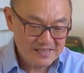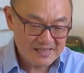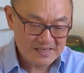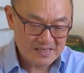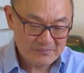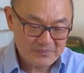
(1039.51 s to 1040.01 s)

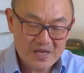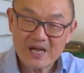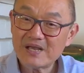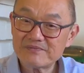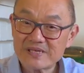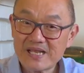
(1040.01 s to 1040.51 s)
I
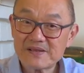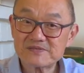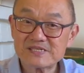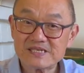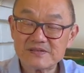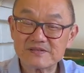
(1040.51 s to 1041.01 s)
have an
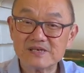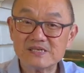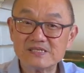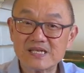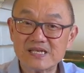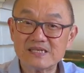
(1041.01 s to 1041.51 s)

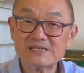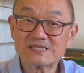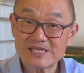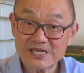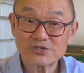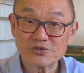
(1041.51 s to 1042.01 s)
FC13
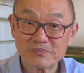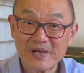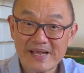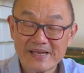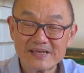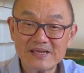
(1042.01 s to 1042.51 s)
satchel
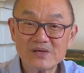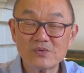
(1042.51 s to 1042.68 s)
bag,